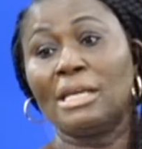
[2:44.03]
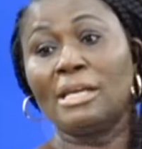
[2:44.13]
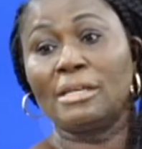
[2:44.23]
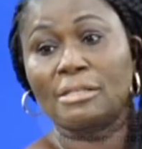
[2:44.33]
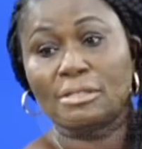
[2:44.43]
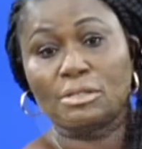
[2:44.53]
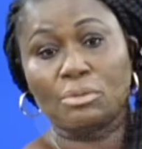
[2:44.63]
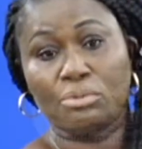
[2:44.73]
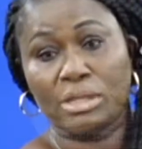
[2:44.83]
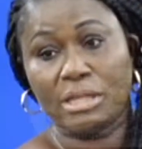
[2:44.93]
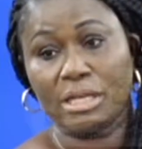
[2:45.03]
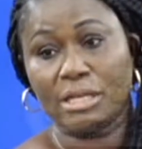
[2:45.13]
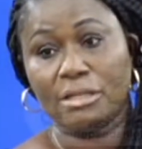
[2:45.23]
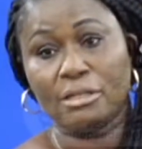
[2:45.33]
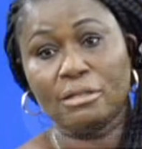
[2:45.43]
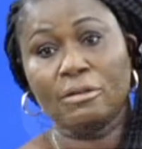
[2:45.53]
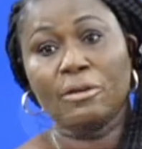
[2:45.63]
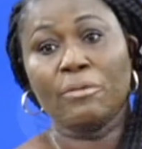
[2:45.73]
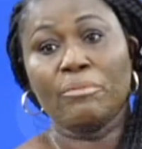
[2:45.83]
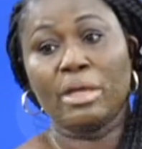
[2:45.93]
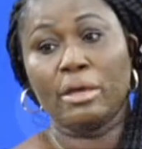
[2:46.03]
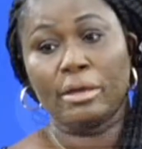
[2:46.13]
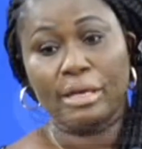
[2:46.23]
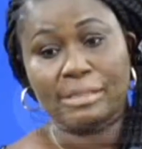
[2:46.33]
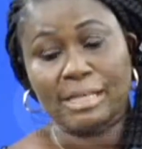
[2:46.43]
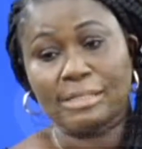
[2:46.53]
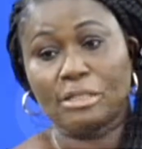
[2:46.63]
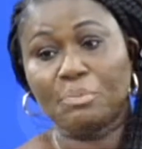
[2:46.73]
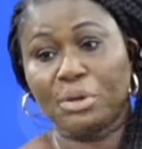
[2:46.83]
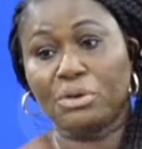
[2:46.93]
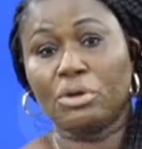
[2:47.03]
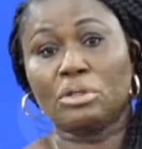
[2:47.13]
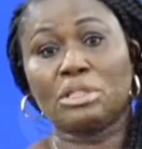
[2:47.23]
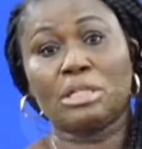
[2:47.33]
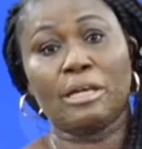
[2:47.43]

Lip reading: is within a certain period,